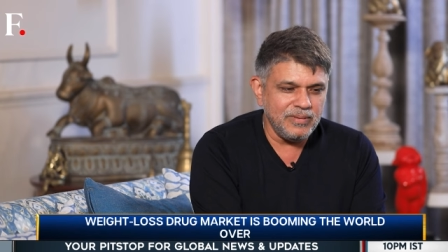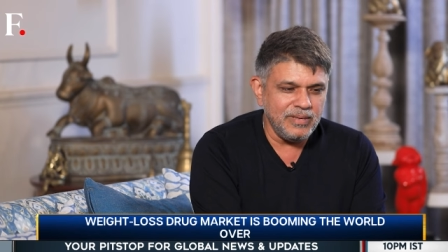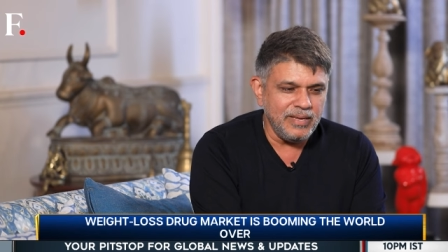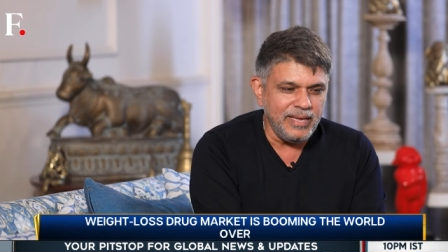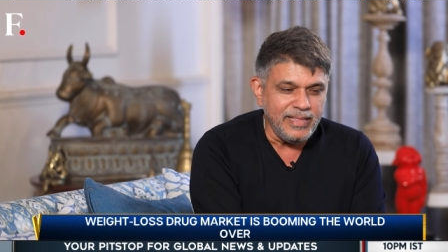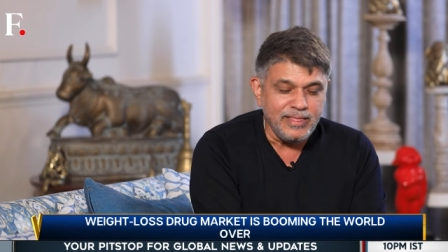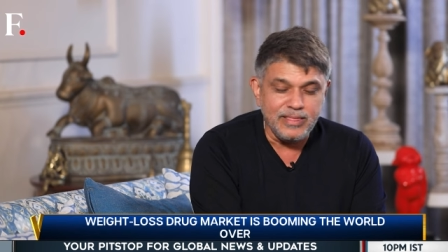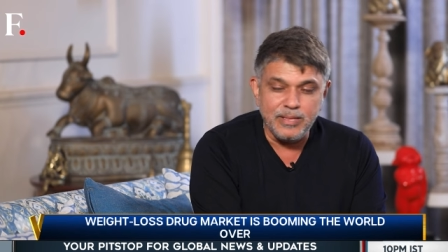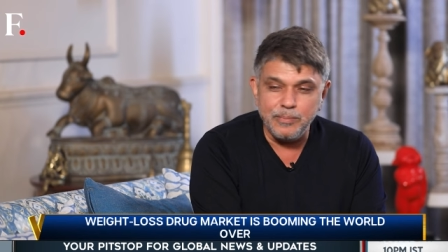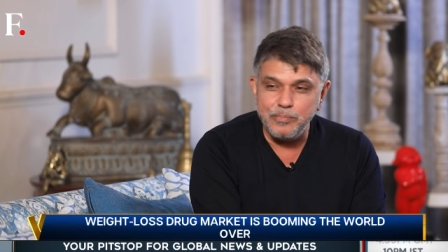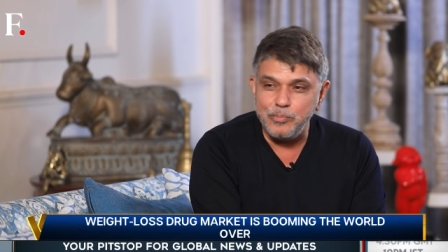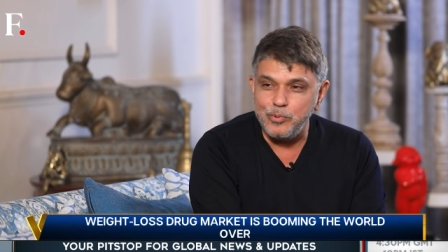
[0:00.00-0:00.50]

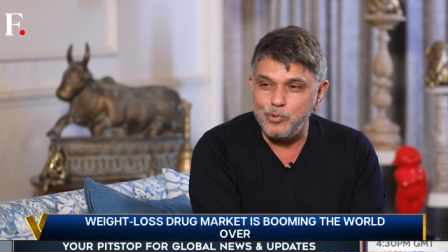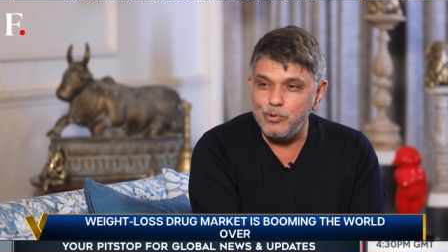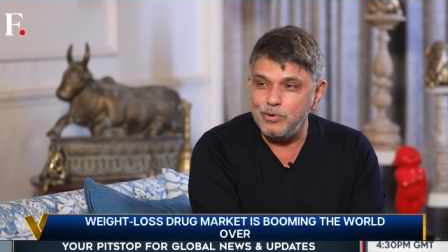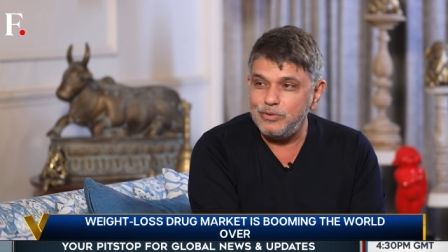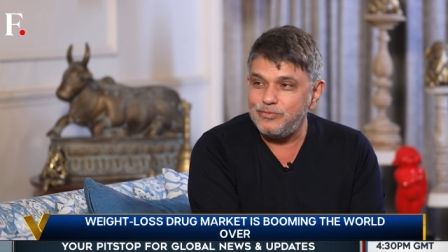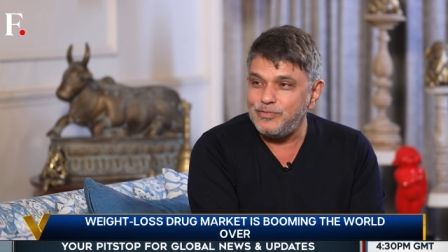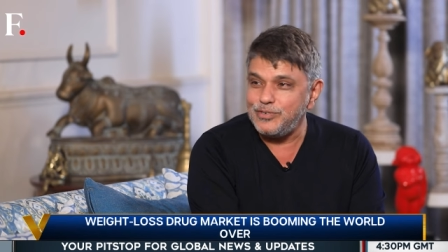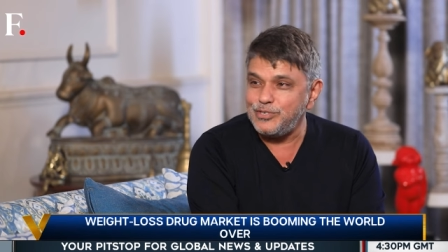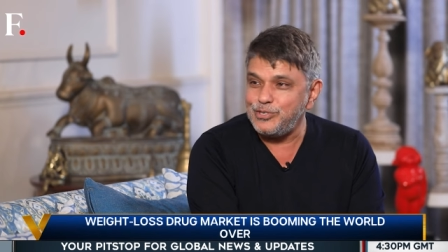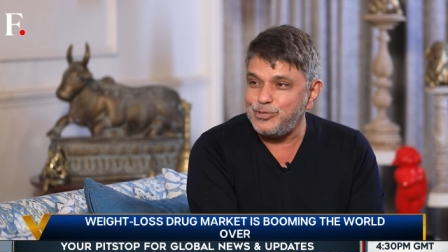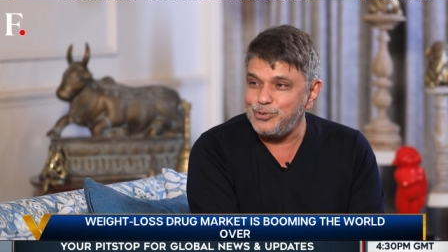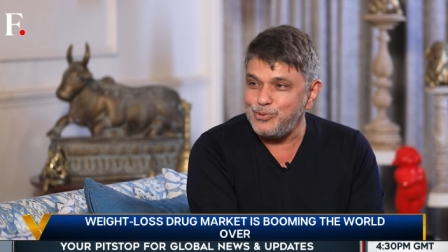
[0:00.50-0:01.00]
in the pool
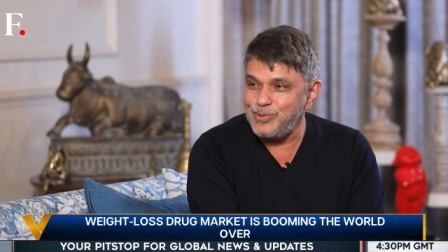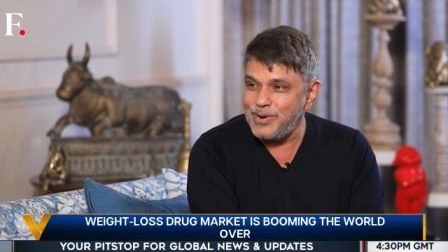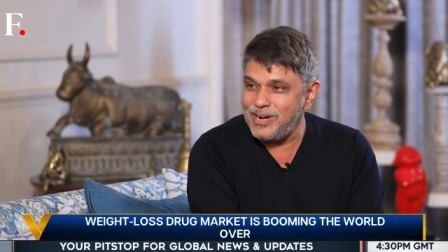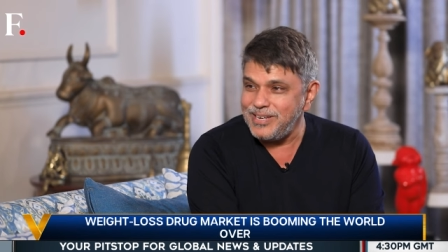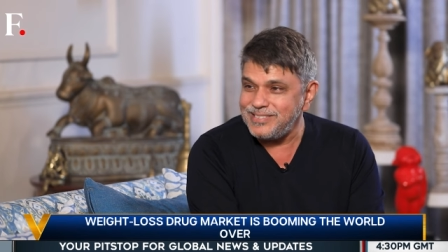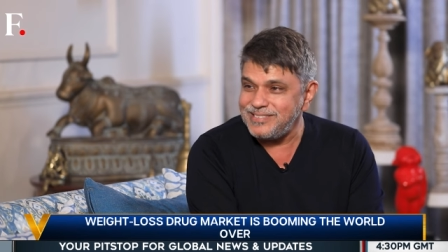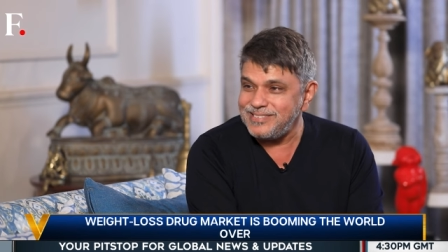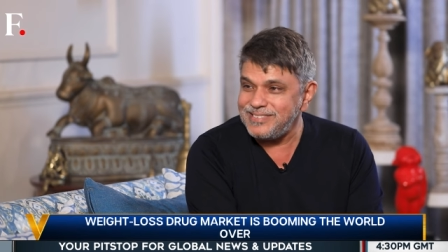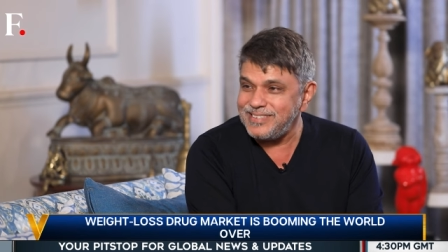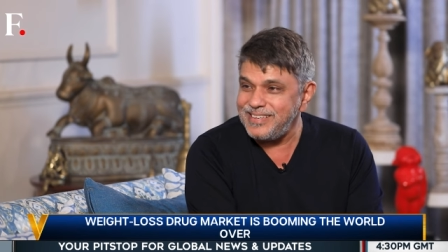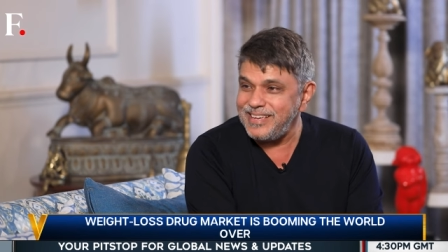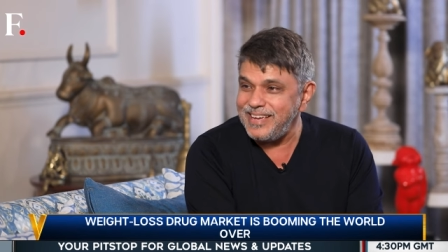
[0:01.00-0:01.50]
for 2
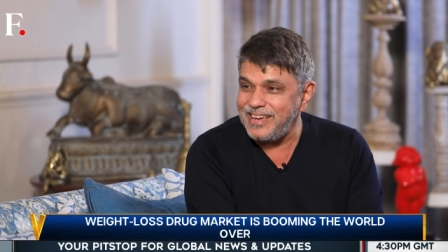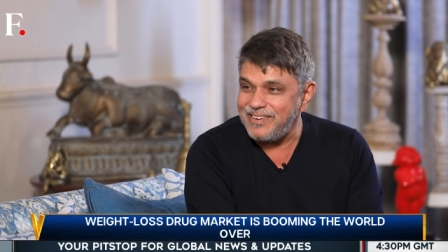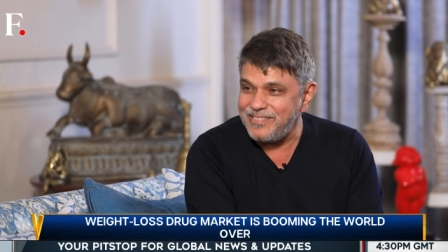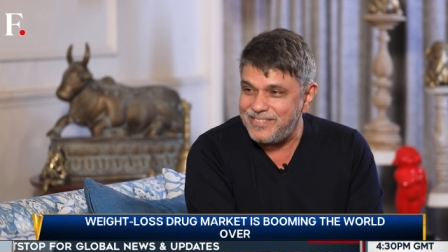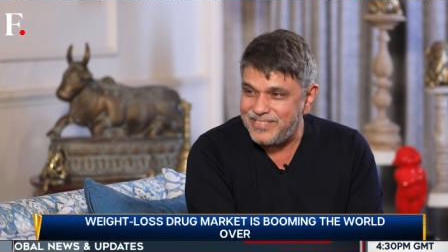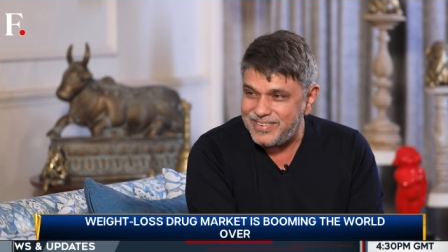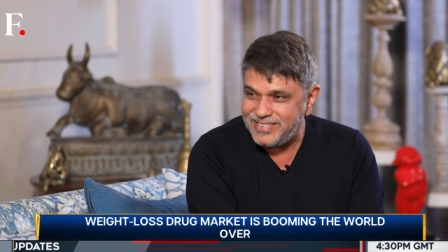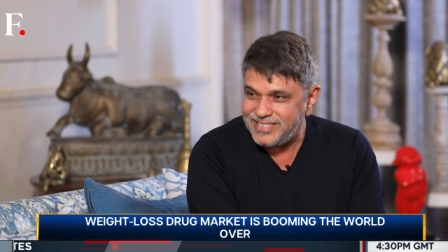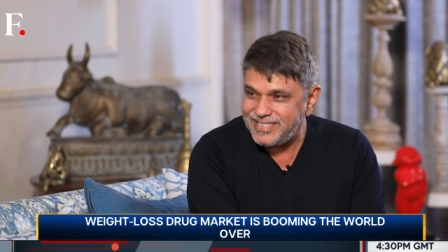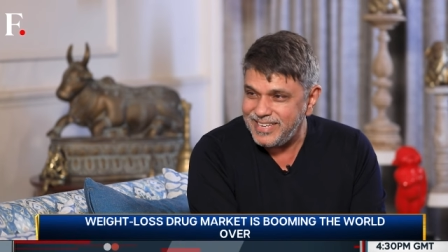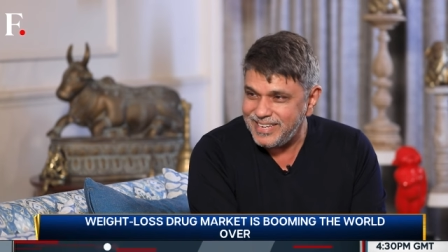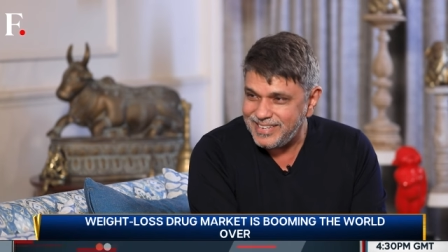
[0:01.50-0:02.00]
hours
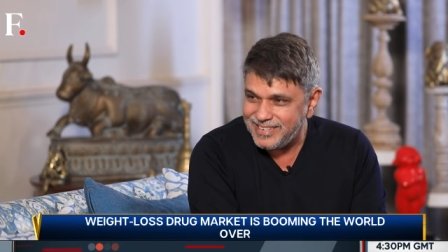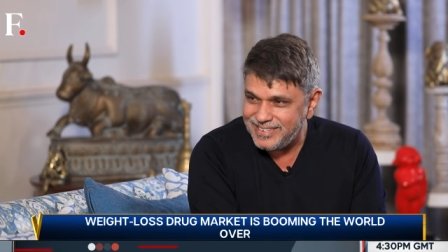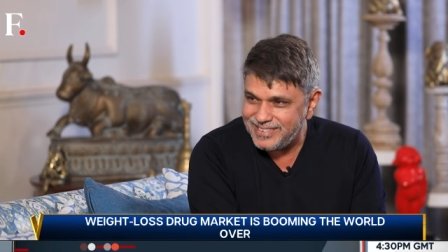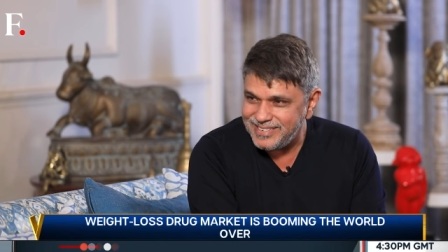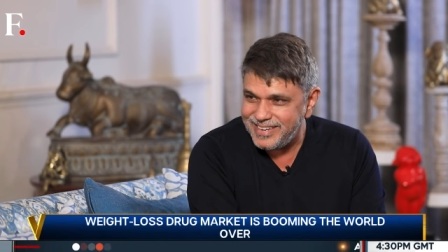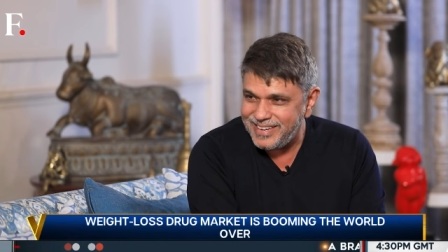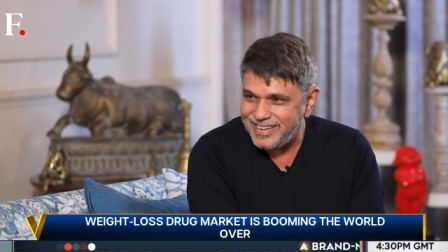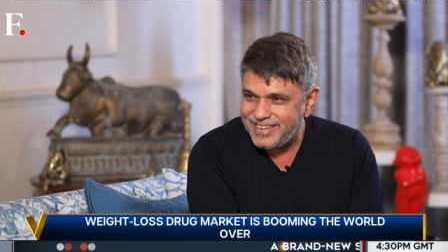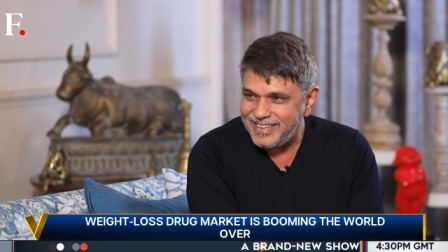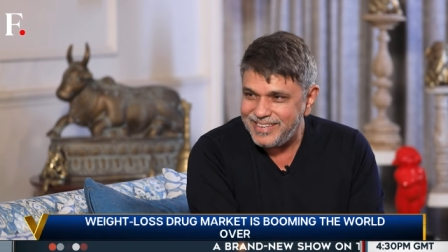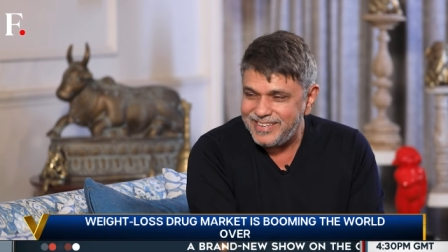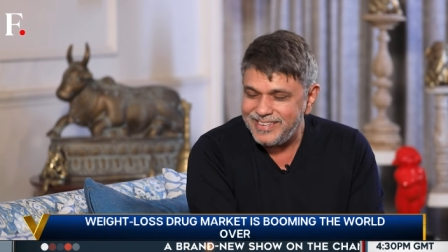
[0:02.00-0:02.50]
every single
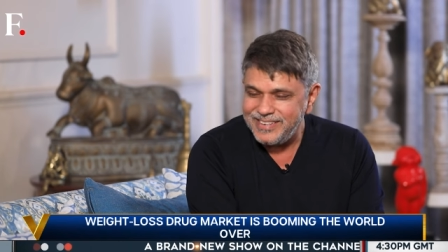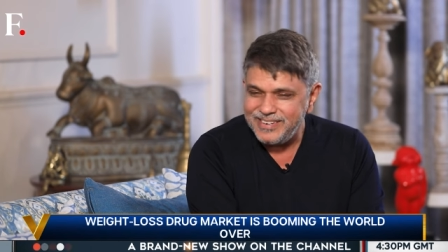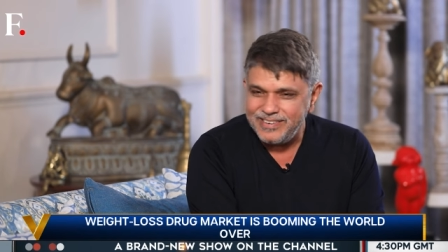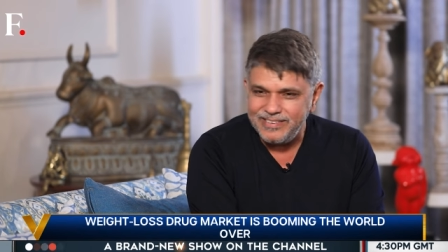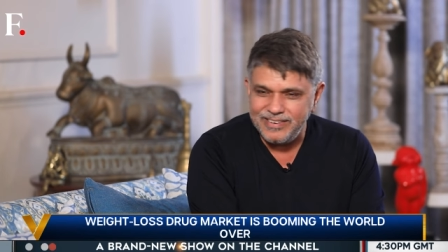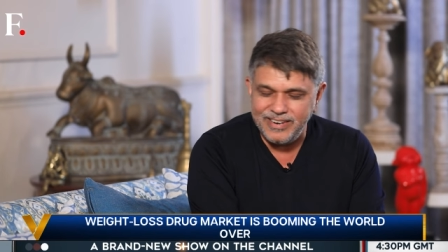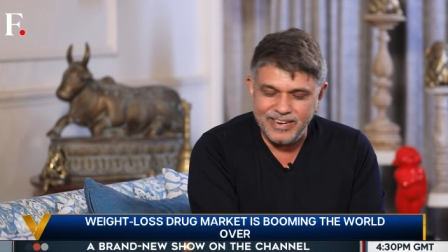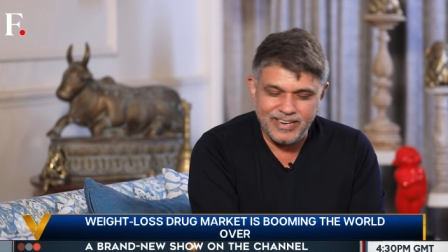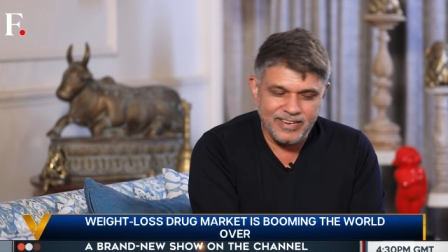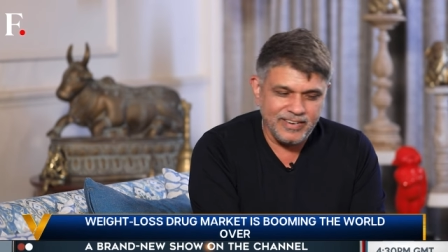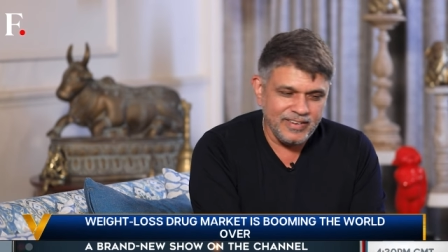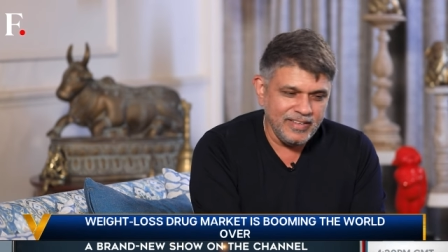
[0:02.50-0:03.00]
day,
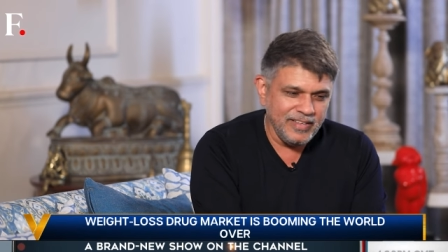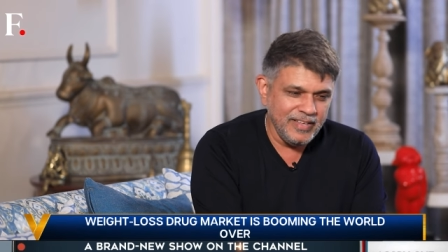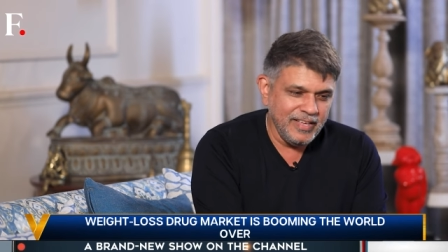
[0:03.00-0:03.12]
right?